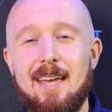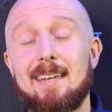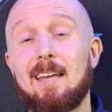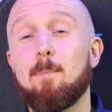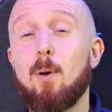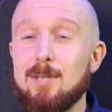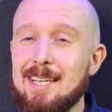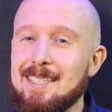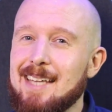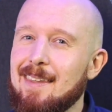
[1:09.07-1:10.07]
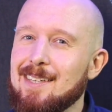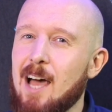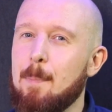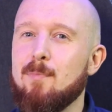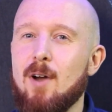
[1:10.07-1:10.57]
Now, the process to get this
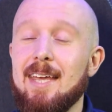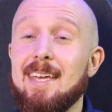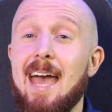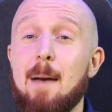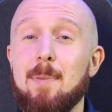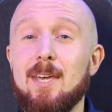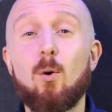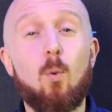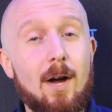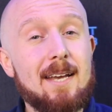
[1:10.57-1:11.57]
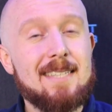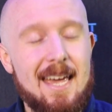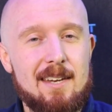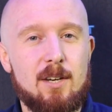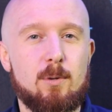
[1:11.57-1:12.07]
up and running can be quite
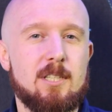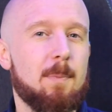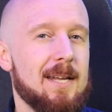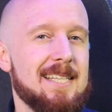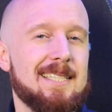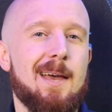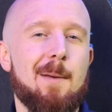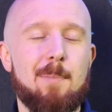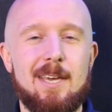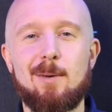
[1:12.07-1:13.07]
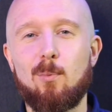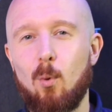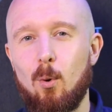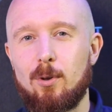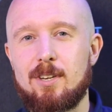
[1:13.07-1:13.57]
technical, so please be
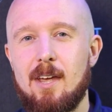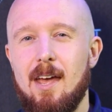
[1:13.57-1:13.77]
warned.